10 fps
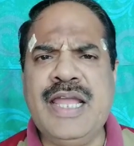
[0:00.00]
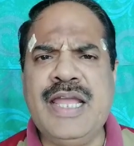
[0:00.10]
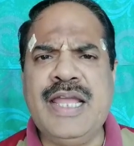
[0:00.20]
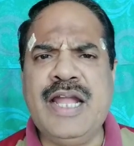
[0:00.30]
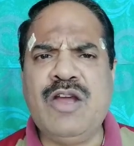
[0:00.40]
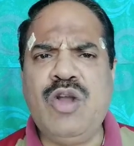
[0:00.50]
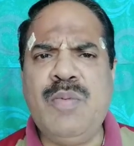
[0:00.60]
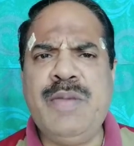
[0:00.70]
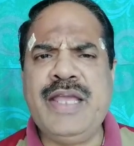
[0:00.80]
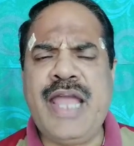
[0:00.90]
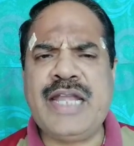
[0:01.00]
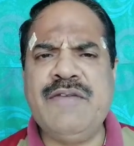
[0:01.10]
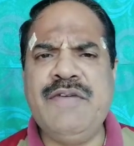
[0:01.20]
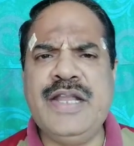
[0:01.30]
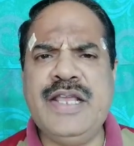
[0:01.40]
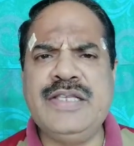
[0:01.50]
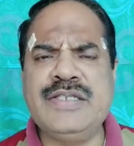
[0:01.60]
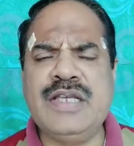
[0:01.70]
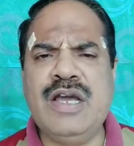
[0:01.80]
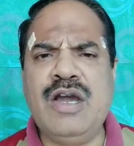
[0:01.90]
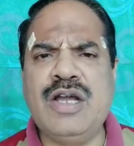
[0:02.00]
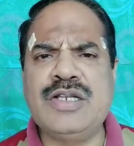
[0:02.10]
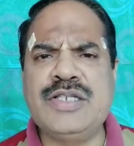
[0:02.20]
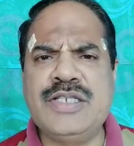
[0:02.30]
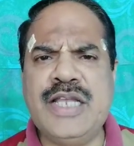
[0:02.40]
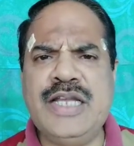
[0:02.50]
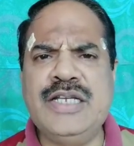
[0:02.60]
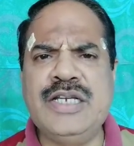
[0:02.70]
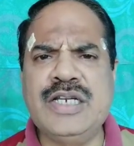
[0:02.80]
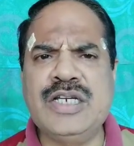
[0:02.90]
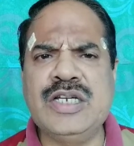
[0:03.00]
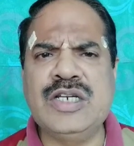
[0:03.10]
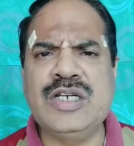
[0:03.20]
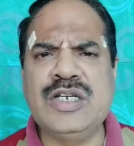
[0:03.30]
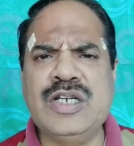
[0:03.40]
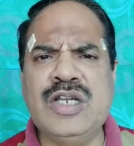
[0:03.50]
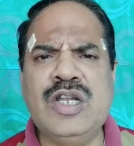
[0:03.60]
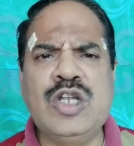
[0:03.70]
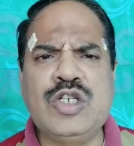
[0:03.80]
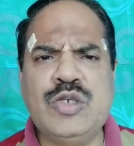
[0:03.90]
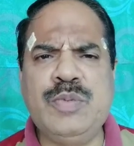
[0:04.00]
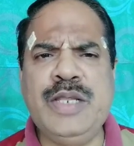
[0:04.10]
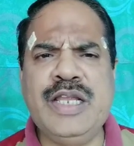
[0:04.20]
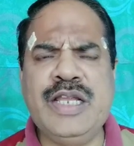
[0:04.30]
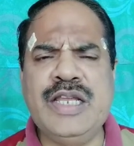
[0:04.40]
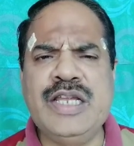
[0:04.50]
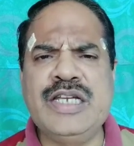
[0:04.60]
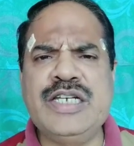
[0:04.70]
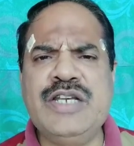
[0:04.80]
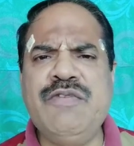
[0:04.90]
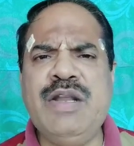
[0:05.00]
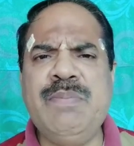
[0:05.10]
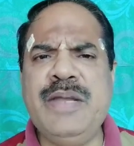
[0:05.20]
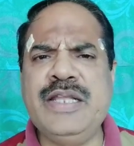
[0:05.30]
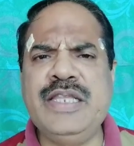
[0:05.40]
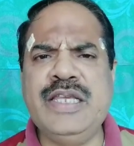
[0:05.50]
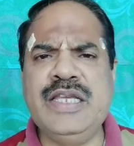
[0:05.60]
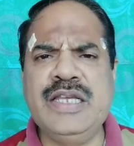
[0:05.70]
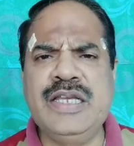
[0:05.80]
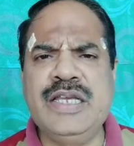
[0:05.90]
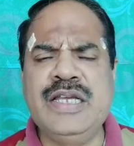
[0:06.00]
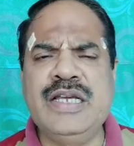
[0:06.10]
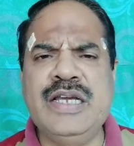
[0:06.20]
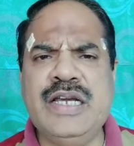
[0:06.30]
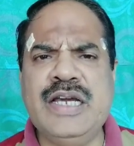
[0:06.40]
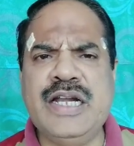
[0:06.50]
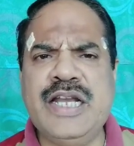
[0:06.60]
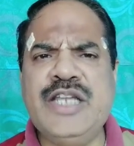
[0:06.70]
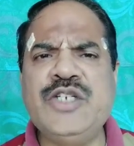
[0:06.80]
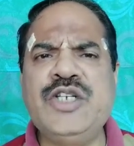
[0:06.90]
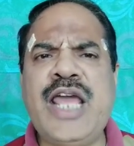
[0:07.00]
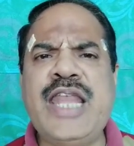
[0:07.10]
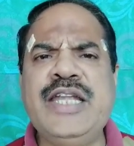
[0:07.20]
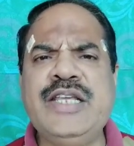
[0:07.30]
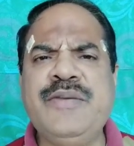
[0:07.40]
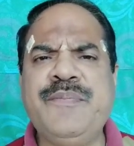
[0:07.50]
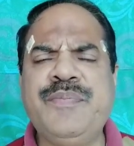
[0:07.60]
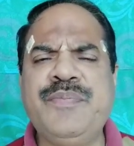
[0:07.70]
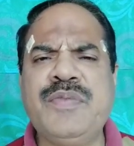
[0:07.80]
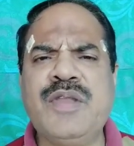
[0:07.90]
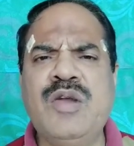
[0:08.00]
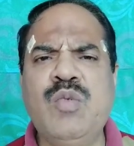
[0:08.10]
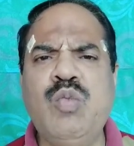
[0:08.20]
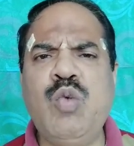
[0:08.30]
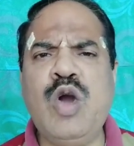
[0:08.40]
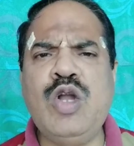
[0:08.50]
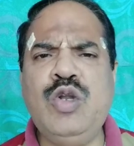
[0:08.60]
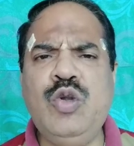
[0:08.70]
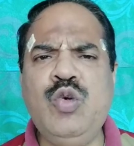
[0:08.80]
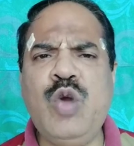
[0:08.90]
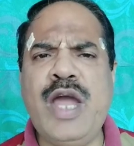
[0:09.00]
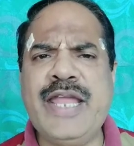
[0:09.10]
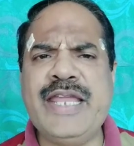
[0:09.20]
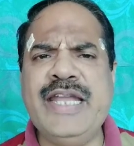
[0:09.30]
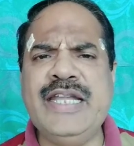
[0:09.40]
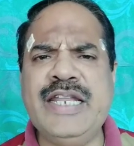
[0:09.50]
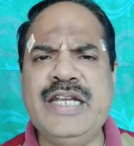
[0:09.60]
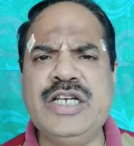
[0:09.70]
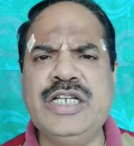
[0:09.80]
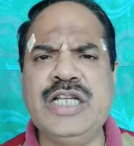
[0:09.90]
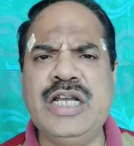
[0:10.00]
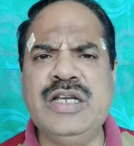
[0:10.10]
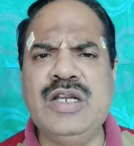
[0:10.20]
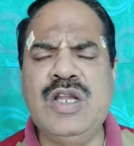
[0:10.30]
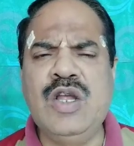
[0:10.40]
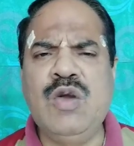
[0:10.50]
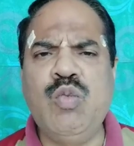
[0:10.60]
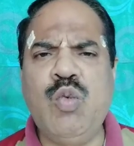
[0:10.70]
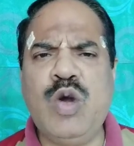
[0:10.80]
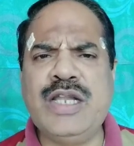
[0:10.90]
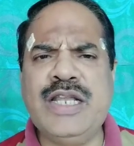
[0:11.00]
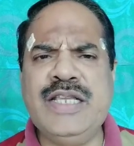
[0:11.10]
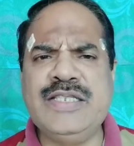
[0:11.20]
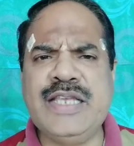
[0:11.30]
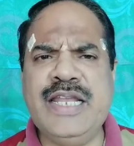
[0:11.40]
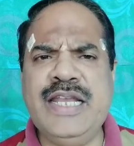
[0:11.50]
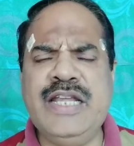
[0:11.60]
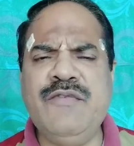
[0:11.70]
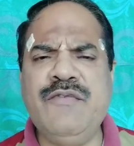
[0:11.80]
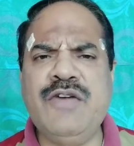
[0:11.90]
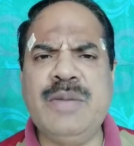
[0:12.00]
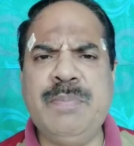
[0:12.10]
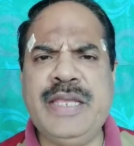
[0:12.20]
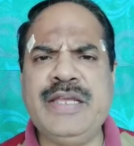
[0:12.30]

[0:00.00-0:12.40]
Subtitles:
Economic activities are said to be driven by the rationality. What do I get in return? What is in it for me?